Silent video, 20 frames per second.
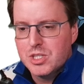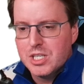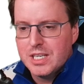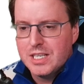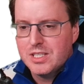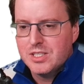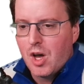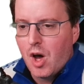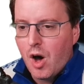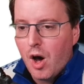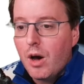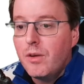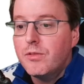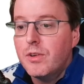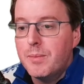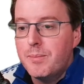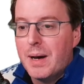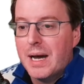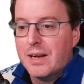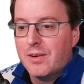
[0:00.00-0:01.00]
change the
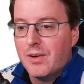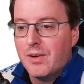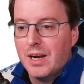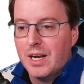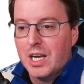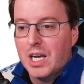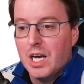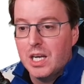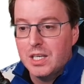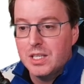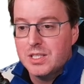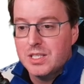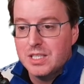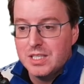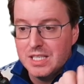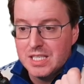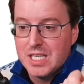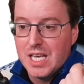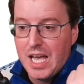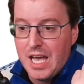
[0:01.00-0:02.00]
hover background color to
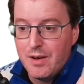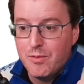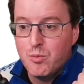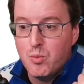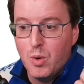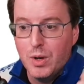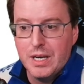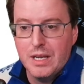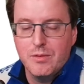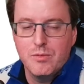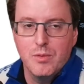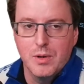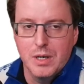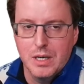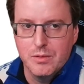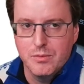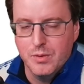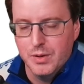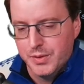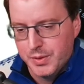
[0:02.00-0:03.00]
this F1,
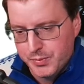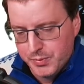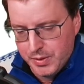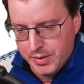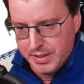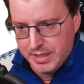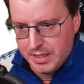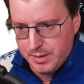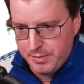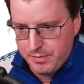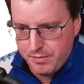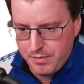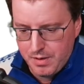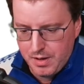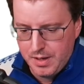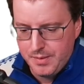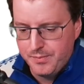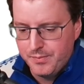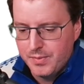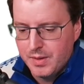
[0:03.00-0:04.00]
F1, F1, F1. That'll be
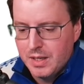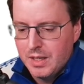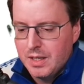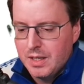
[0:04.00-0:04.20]
fine.